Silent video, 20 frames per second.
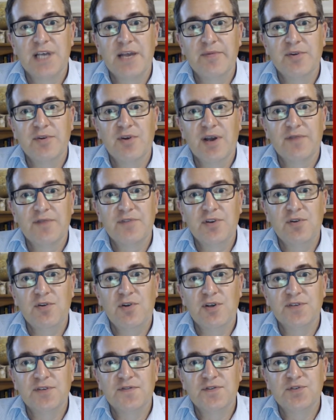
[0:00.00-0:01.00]
And you'll have to do
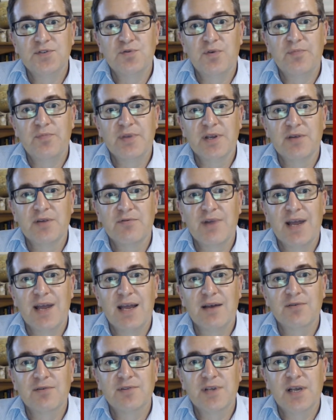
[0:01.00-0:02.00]
lots of swapping
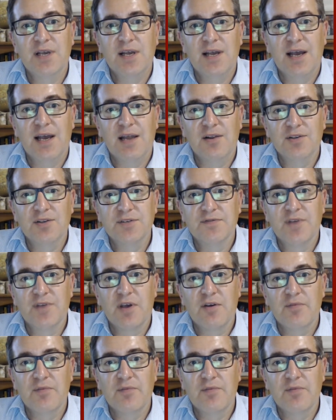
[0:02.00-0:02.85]
around and lots of going.